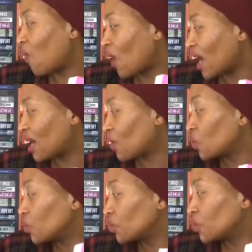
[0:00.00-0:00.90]
Who
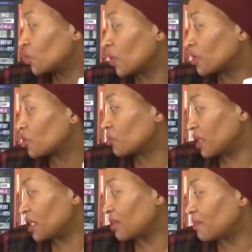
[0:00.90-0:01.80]
do you want to
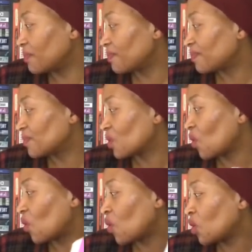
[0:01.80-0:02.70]
be?
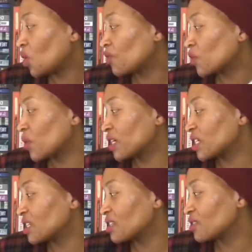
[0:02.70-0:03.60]
All of the
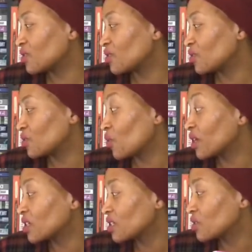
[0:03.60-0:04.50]

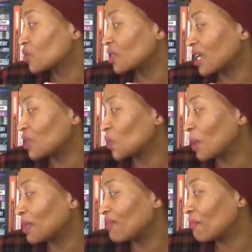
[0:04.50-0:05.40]
questions today's
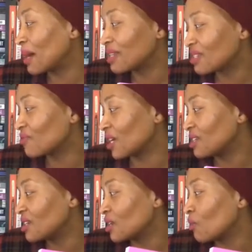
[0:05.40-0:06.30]
woman must face
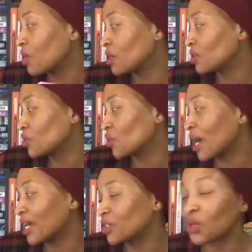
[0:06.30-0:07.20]
in a world trying
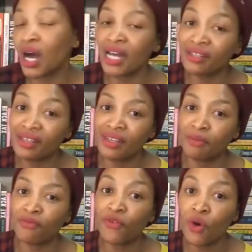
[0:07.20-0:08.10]
to answer them
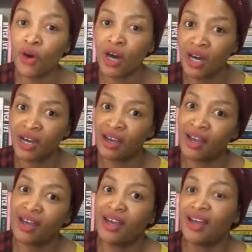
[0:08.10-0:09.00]
for her.
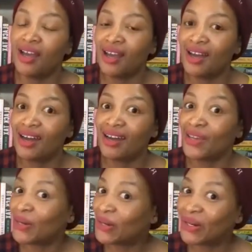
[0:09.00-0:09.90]

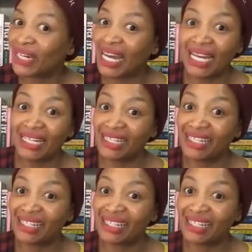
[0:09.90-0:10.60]
Yo, guys.